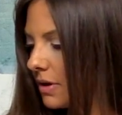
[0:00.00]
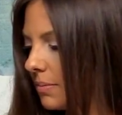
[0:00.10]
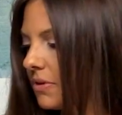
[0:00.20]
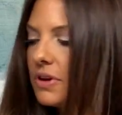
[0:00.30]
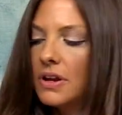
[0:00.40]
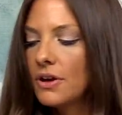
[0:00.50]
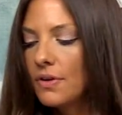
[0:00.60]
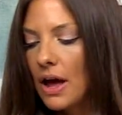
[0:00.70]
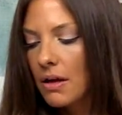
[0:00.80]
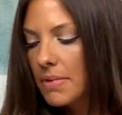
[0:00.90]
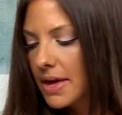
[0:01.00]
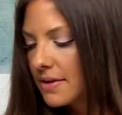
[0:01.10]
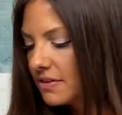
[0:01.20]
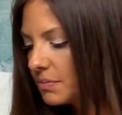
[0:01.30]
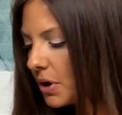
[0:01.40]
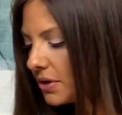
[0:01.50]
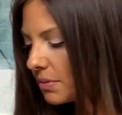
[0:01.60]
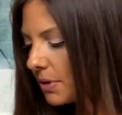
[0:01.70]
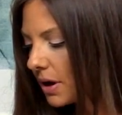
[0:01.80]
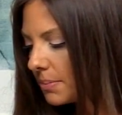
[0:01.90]
I'm going to grab a smaller
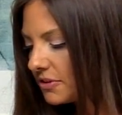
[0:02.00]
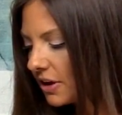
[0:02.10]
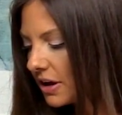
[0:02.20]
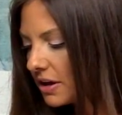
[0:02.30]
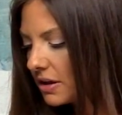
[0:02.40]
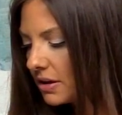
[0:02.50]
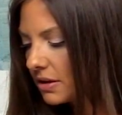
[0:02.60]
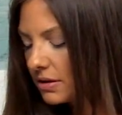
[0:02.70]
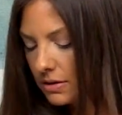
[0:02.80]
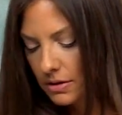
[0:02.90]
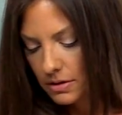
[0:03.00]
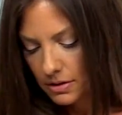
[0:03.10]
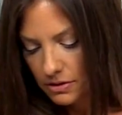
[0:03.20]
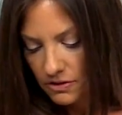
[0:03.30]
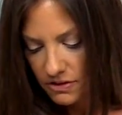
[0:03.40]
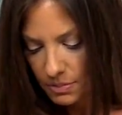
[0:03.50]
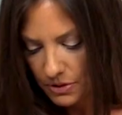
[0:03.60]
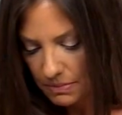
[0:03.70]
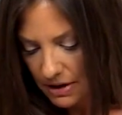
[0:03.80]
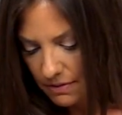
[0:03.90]
pop dot just to
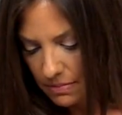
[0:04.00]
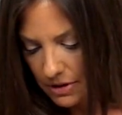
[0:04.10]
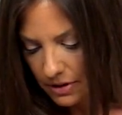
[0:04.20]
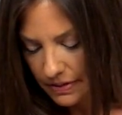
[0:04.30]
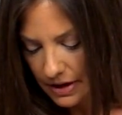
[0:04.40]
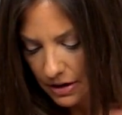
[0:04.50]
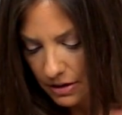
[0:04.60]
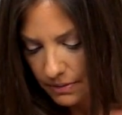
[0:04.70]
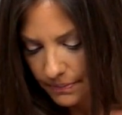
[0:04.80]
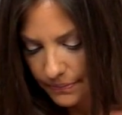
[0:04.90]
put my ribbon on there.